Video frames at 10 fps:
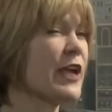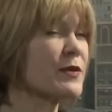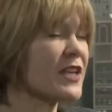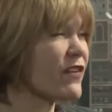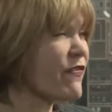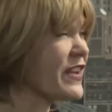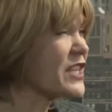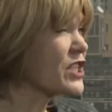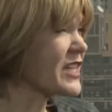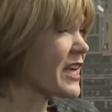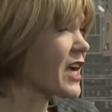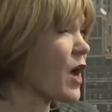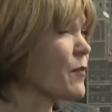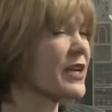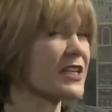He was on a fixed
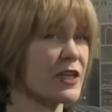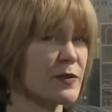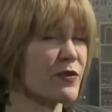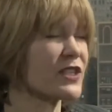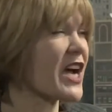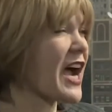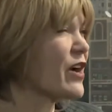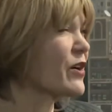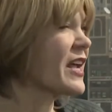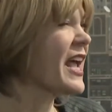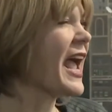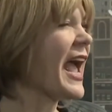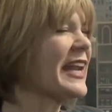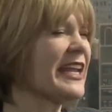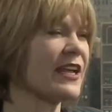income because he was retired,
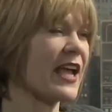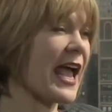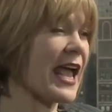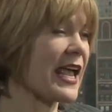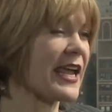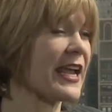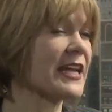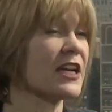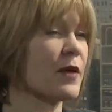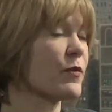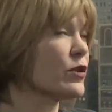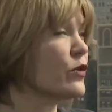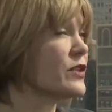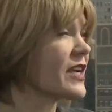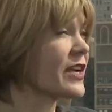and he ended up
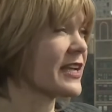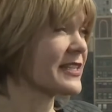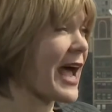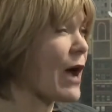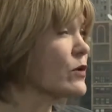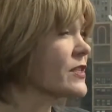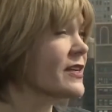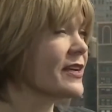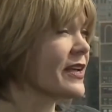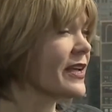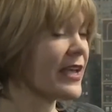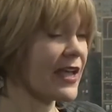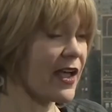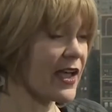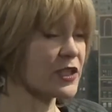losing his house,
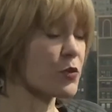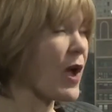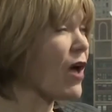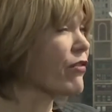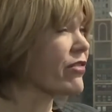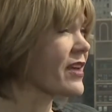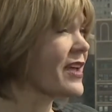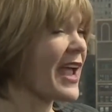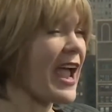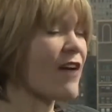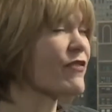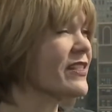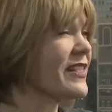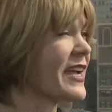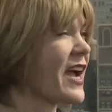his wealth,
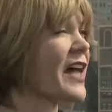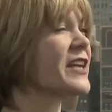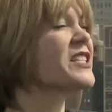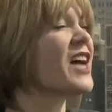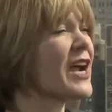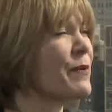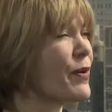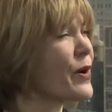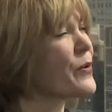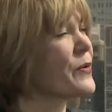everything on a typo.